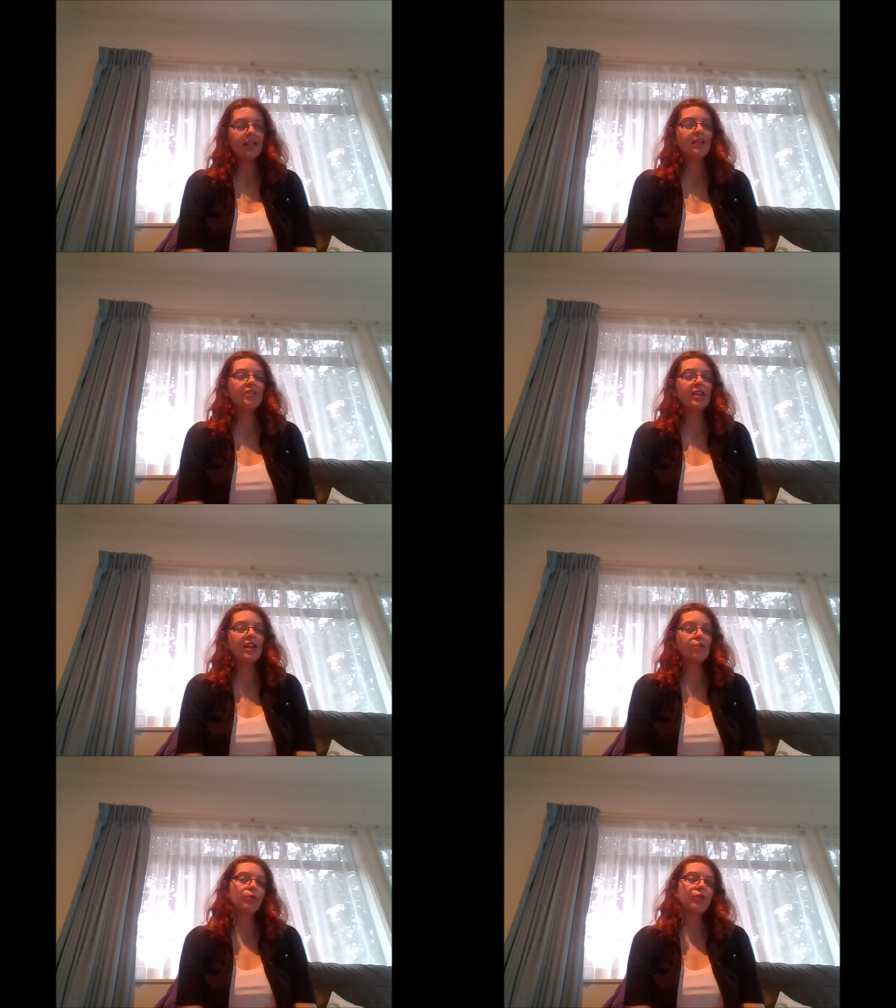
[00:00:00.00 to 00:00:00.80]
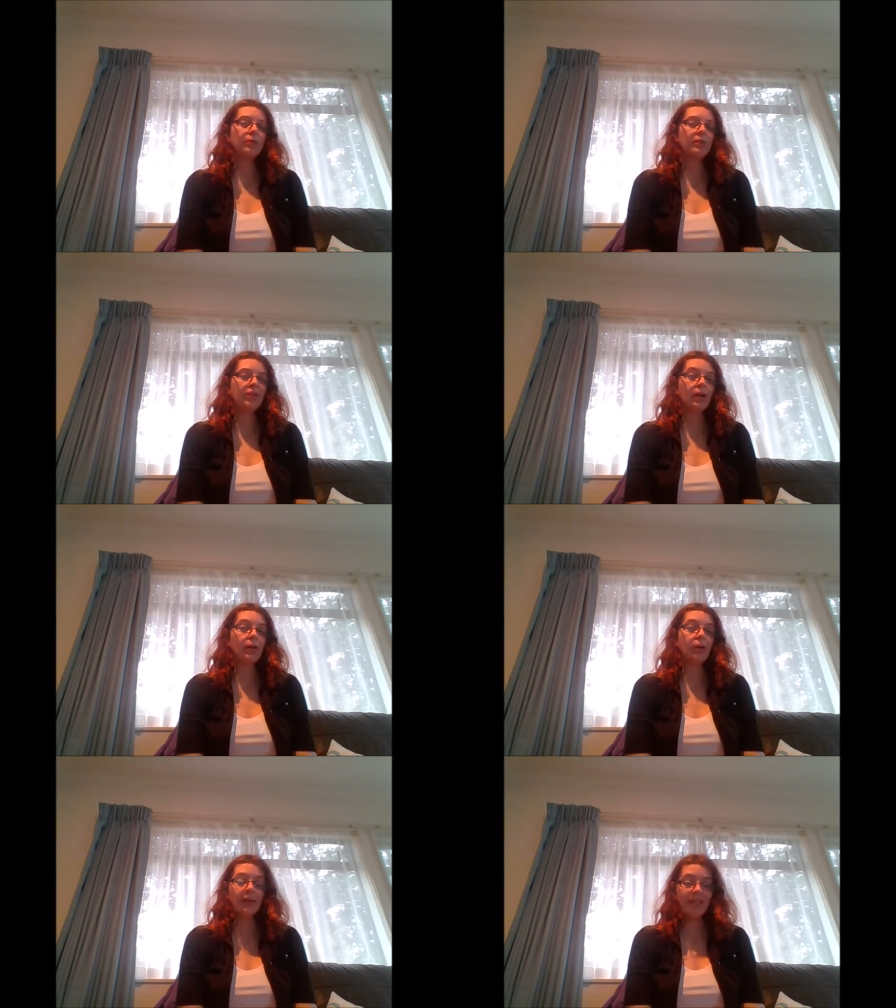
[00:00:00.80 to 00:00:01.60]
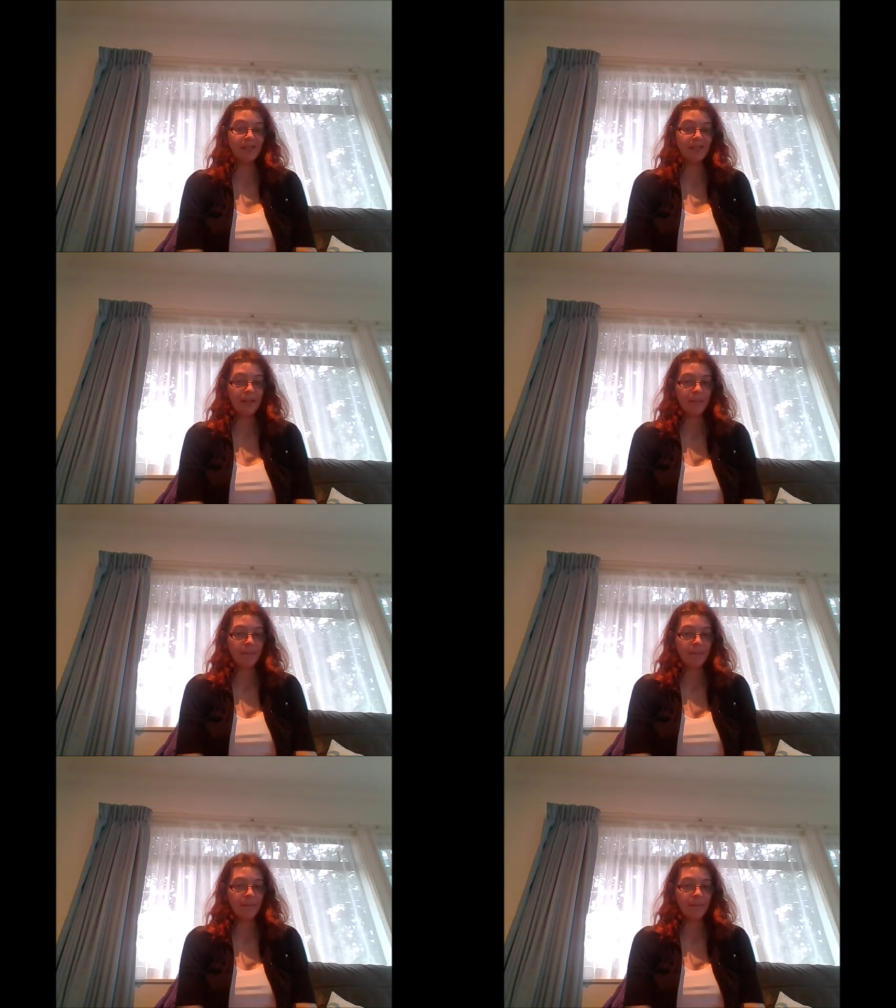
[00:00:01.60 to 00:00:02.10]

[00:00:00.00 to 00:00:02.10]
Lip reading: International Suicide Awareness Day.